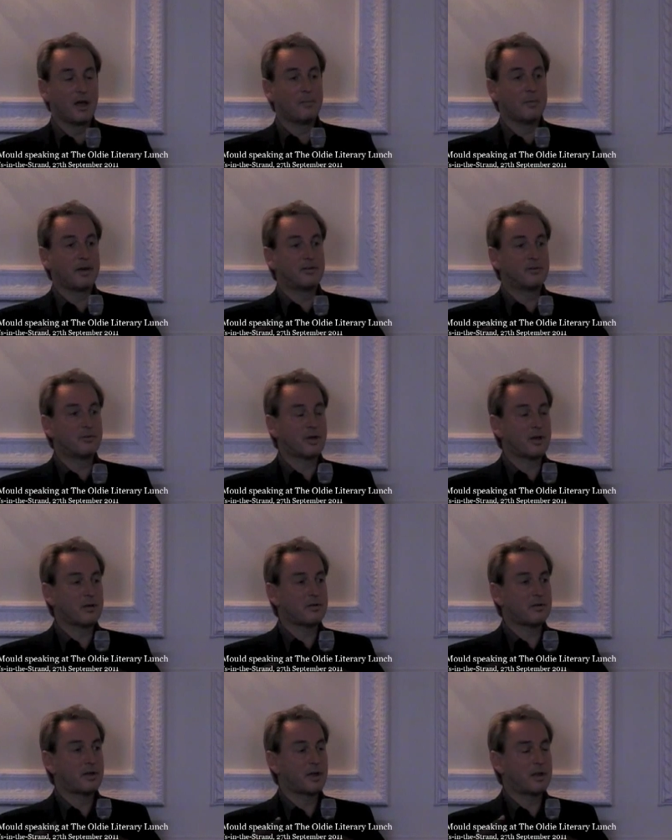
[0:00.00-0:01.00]
Um, I took out
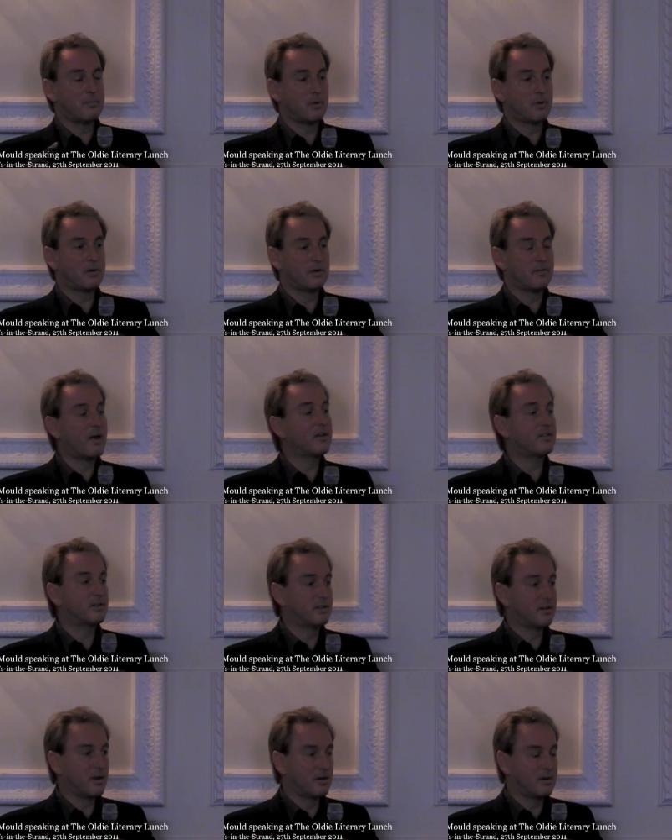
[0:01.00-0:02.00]
a bottle of
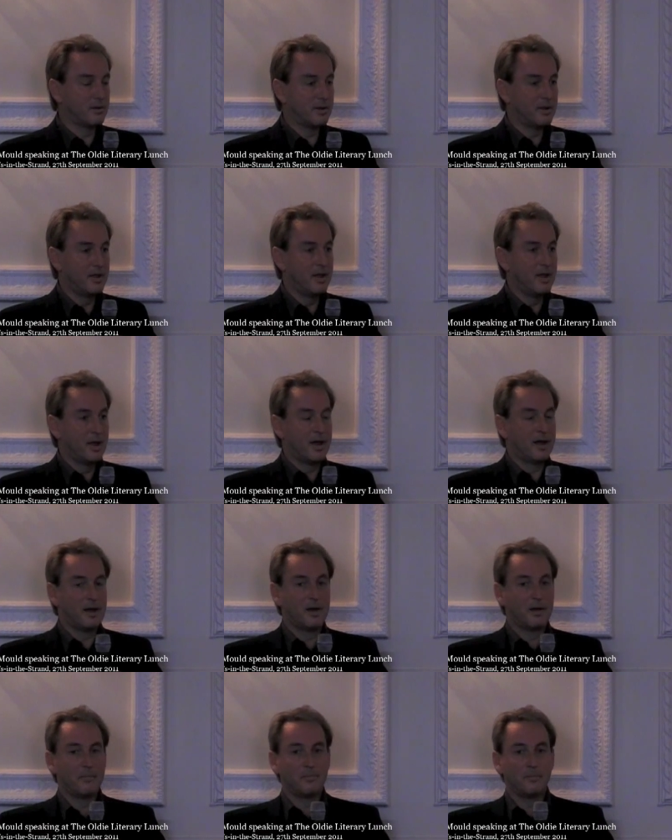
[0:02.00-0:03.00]
acetone.
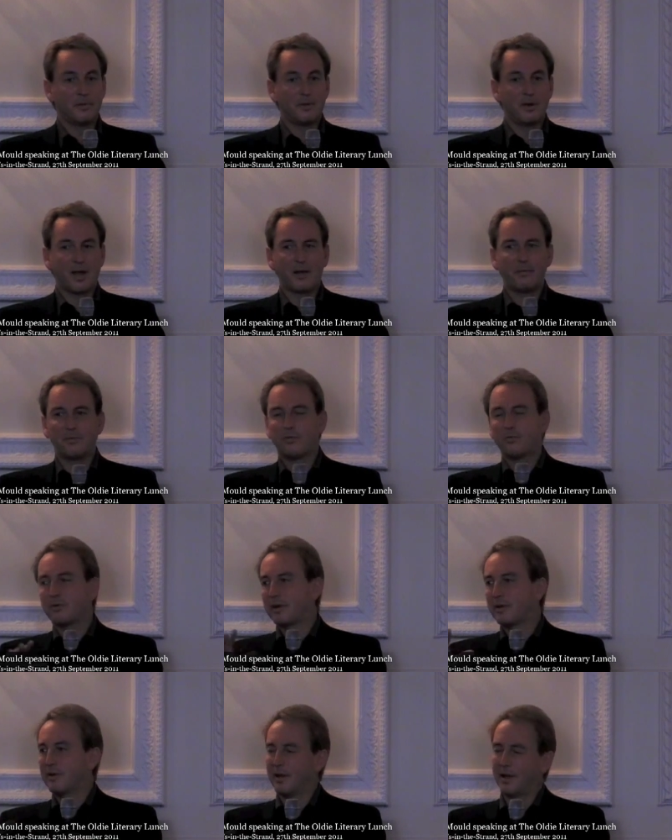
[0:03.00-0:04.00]
Um, you know, I
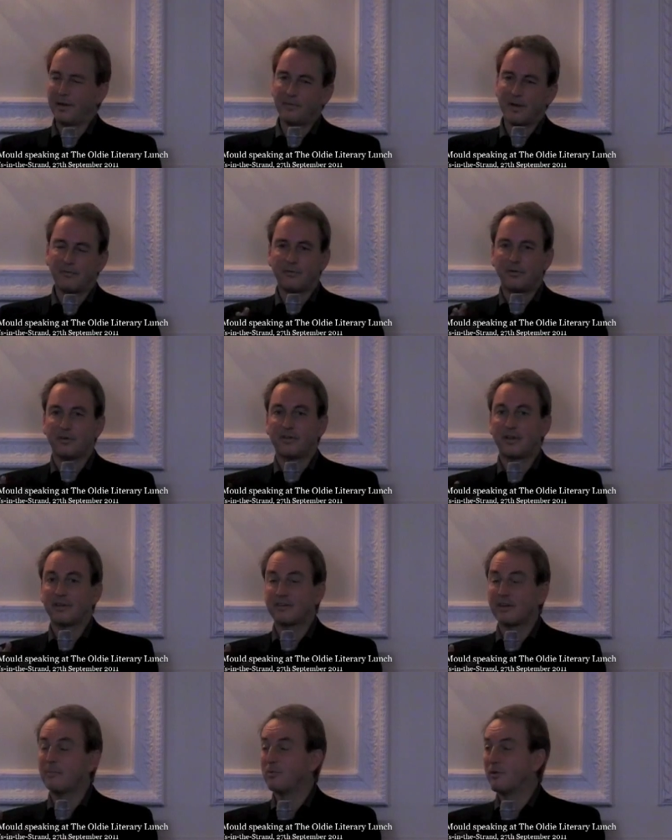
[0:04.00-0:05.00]
thought I, have got to take
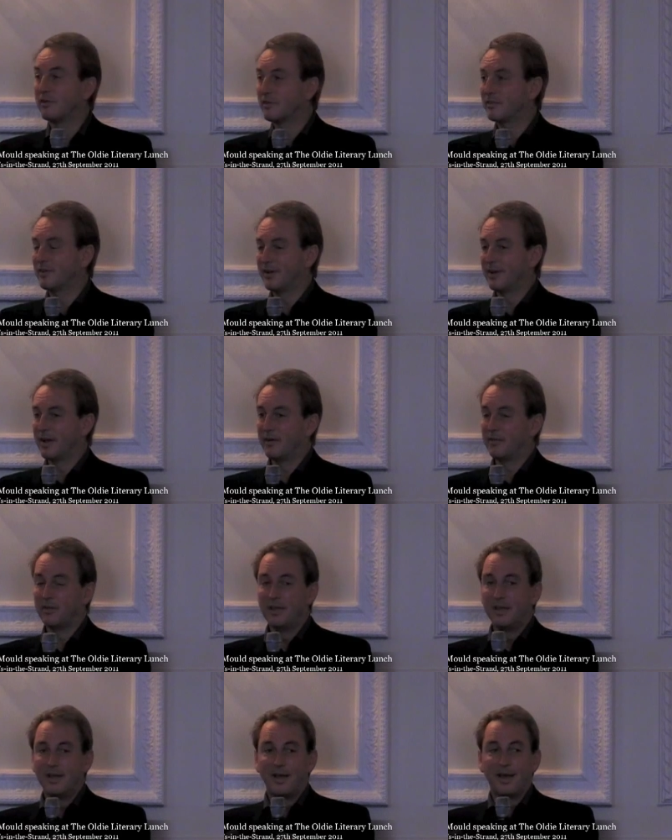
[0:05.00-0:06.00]
some risks in life,
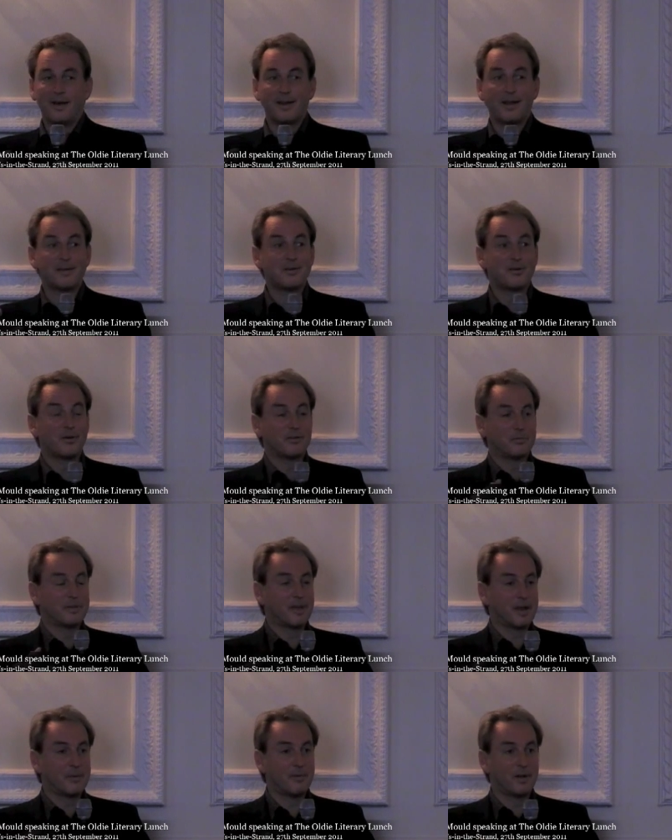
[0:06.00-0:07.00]
and it hadn't cost me
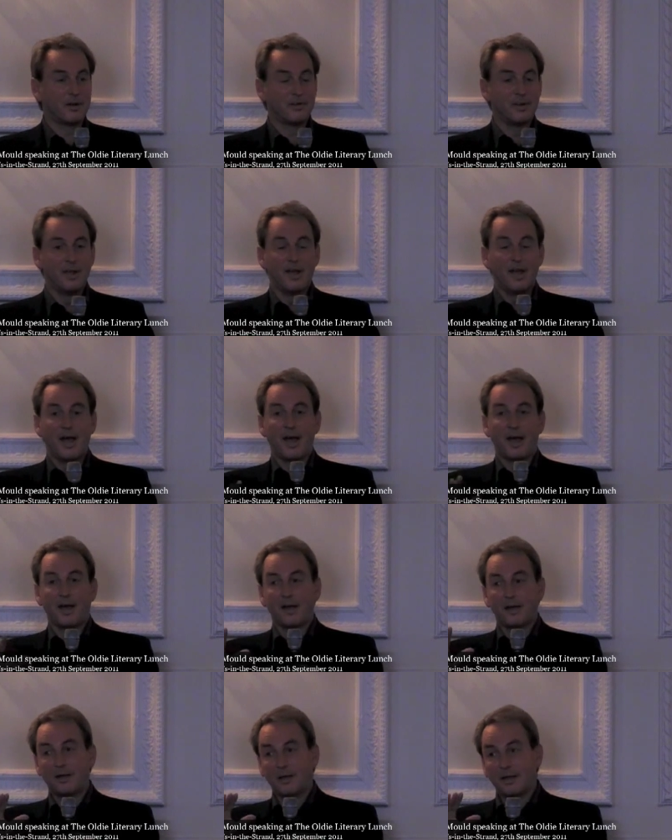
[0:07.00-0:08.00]
that much.
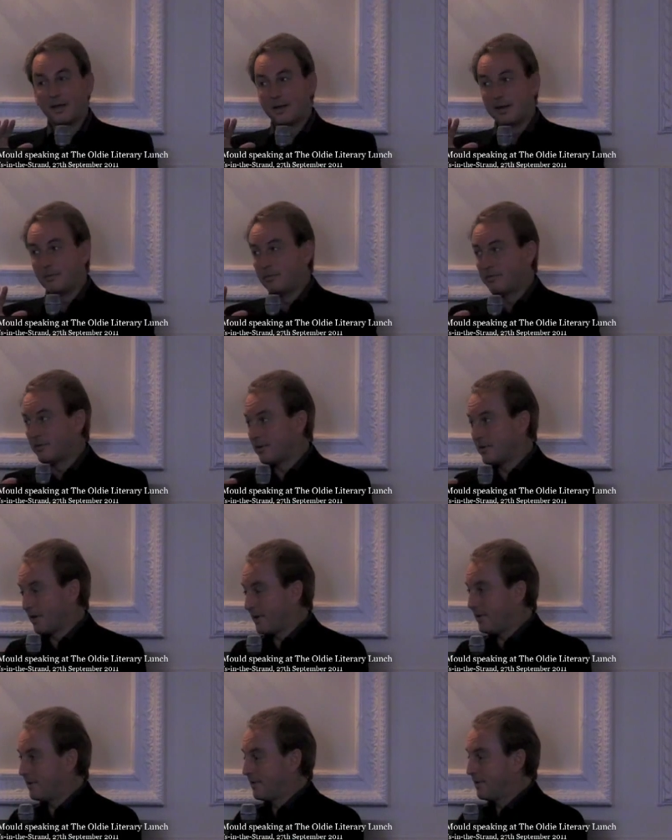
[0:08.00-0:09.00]
Uh, it was at
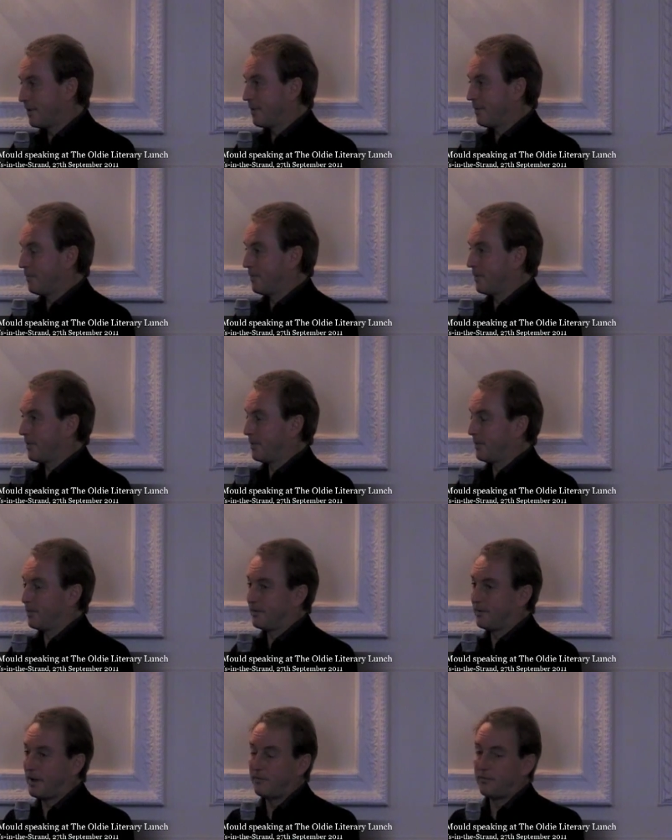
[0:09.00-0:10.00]
night, um,
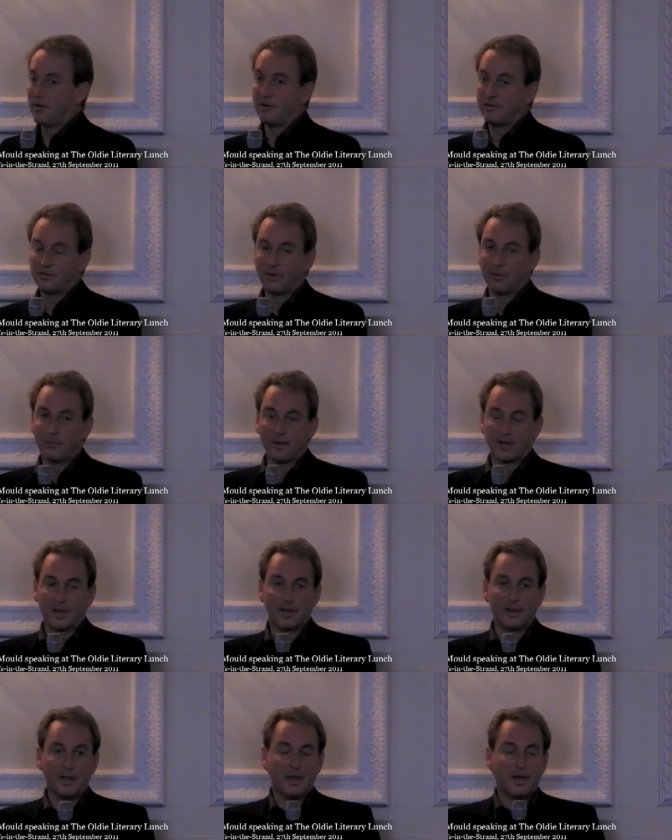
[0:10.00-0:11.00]
the telephone had stopped
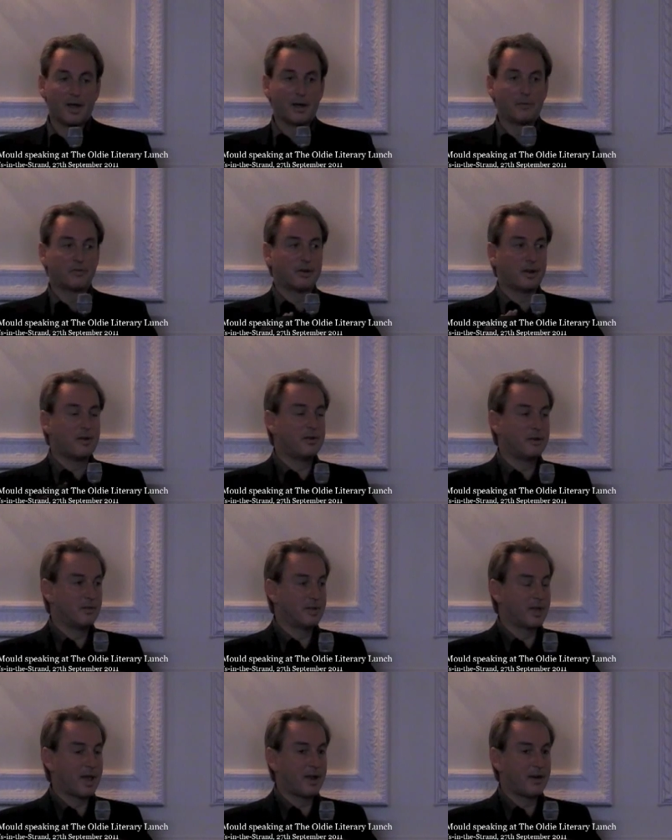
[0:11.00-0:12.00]
ringing, I was alone in
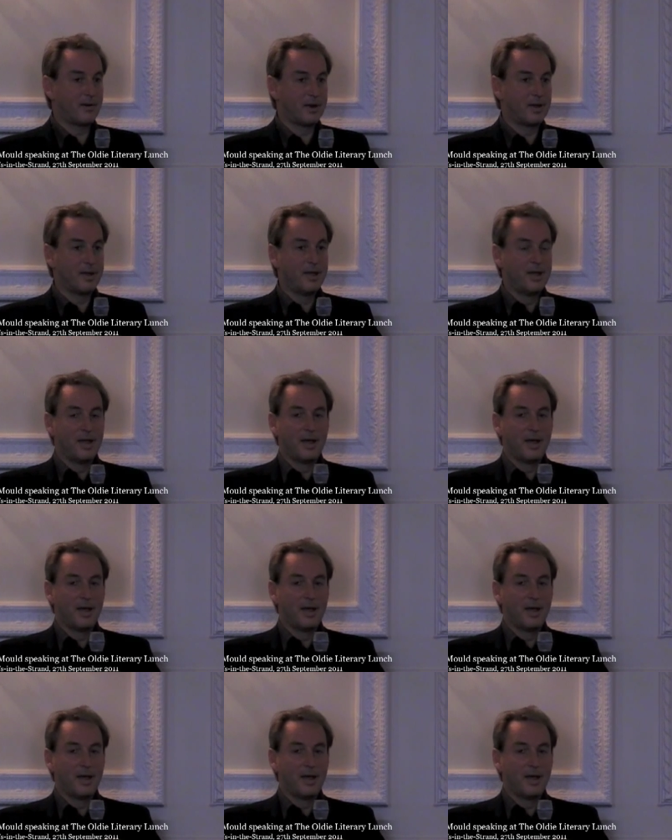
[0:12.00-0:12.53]
the gallery,